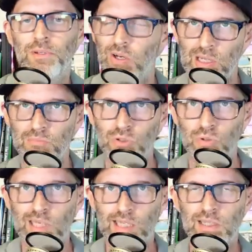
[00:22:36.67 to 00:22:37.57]
period
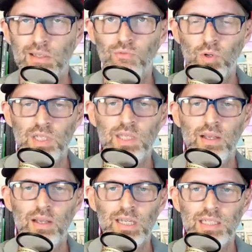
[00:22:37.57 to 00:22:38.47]
between
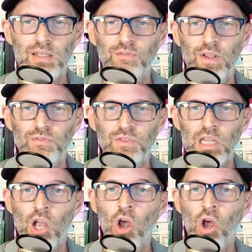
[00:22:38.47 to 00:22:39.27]
1947 and 1950,